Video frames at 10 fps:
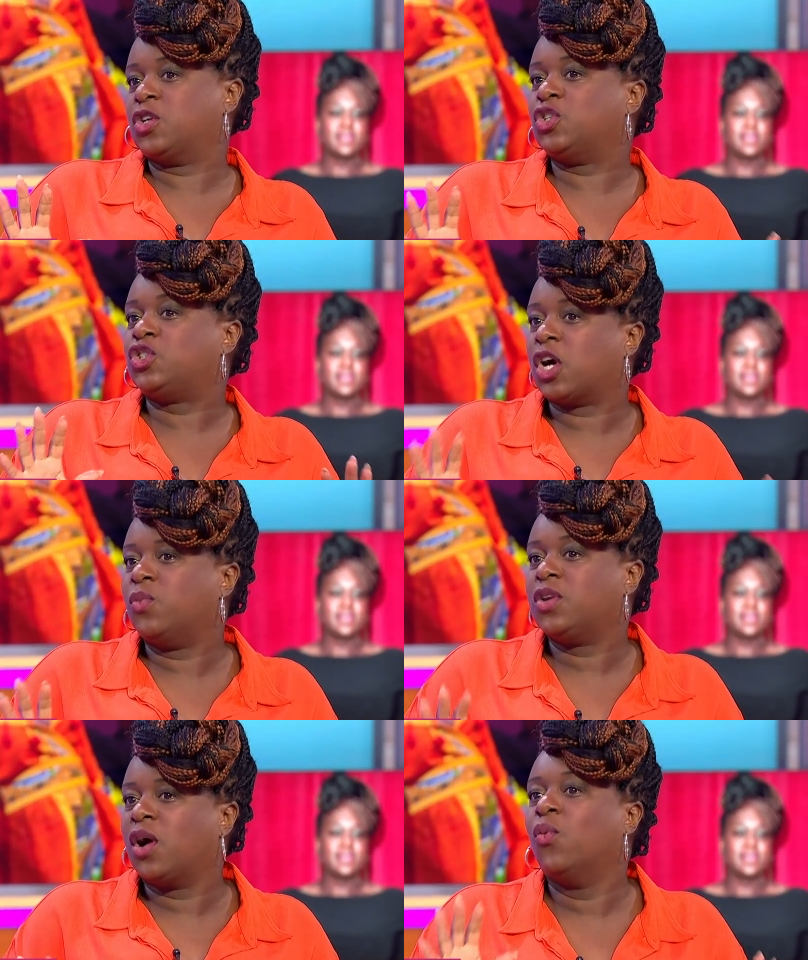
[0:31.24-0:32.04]
Speaker 1: because you
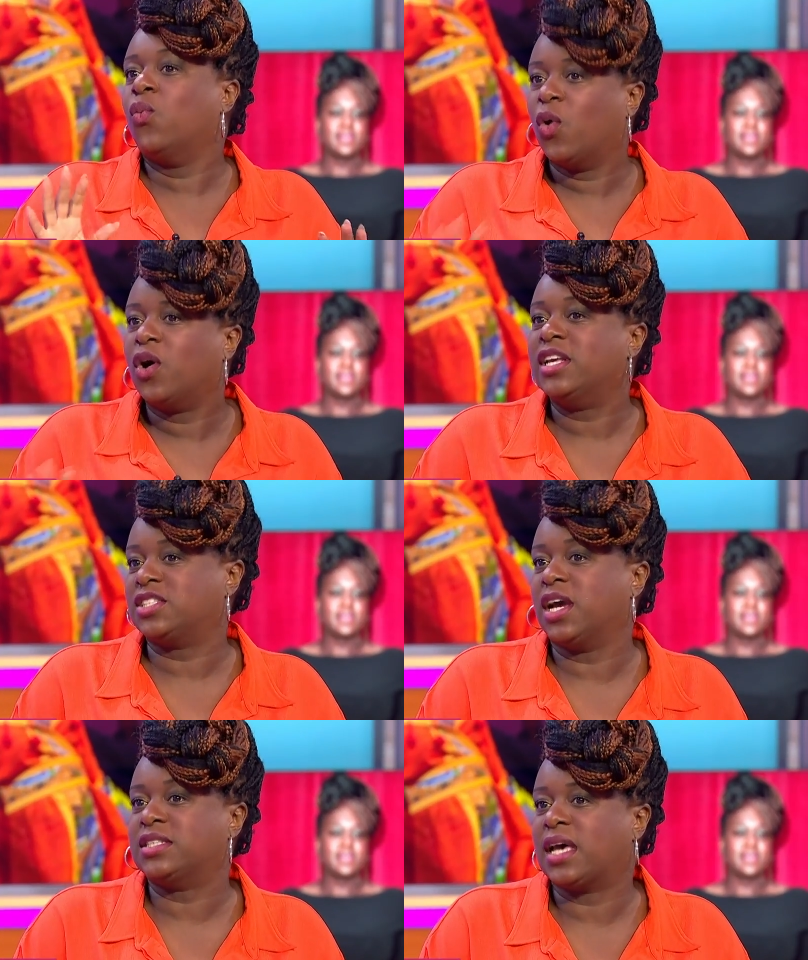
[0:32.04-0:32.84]
don't know what
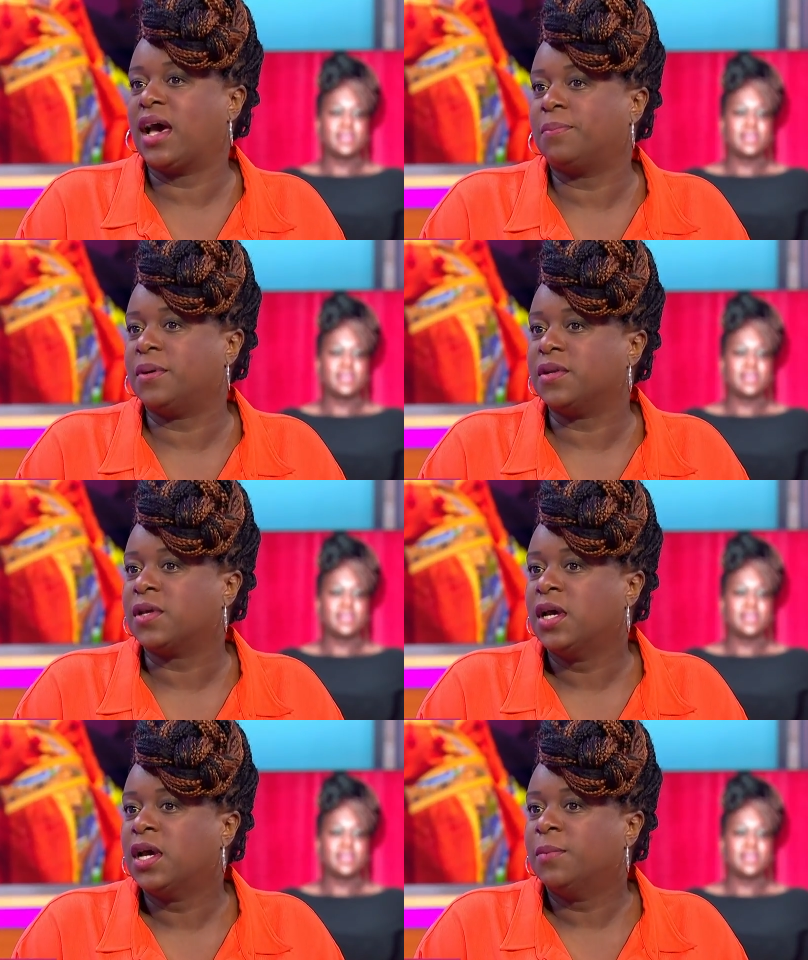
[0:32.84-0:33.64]
is going to happen.